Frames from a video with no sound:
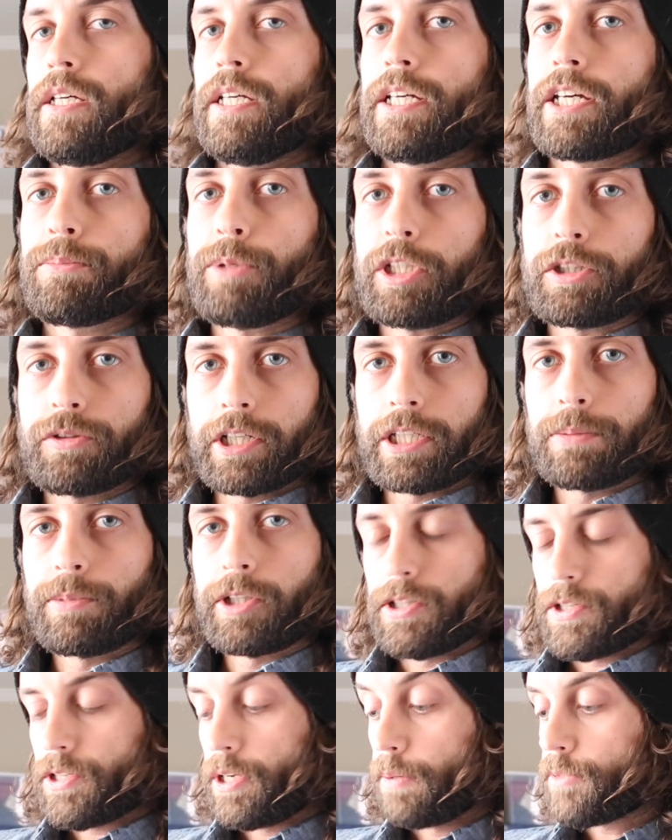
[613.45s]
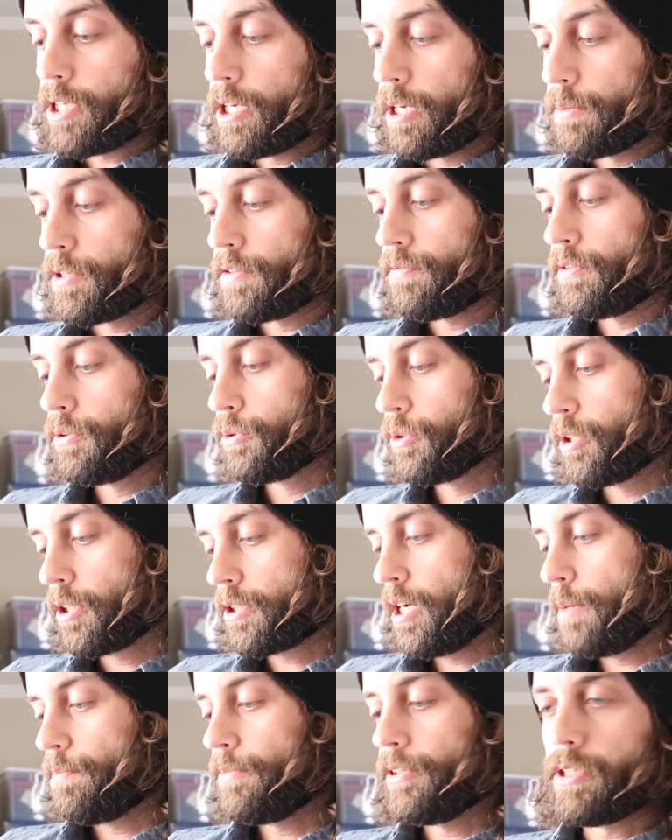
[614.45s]
It can be tricky because sometimes if you
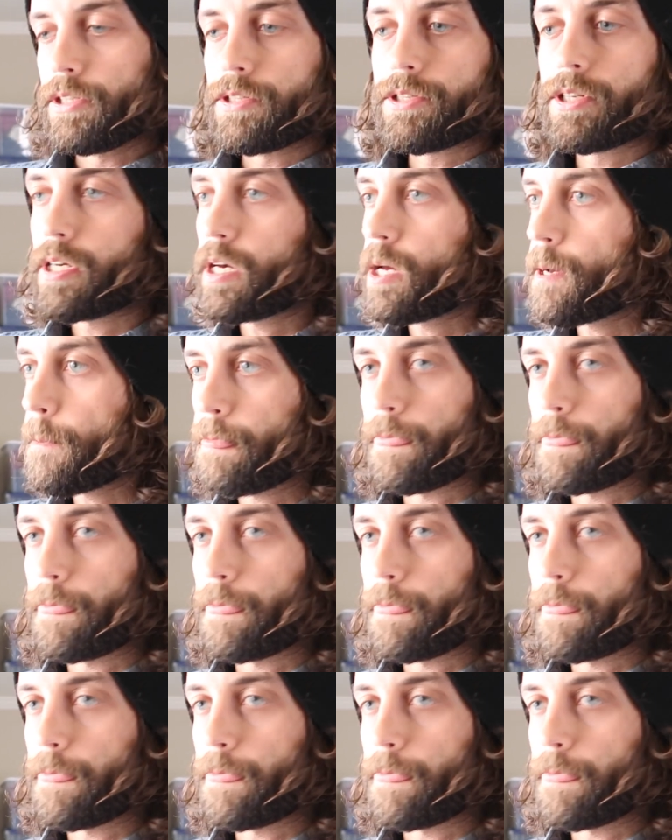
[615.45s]
look up these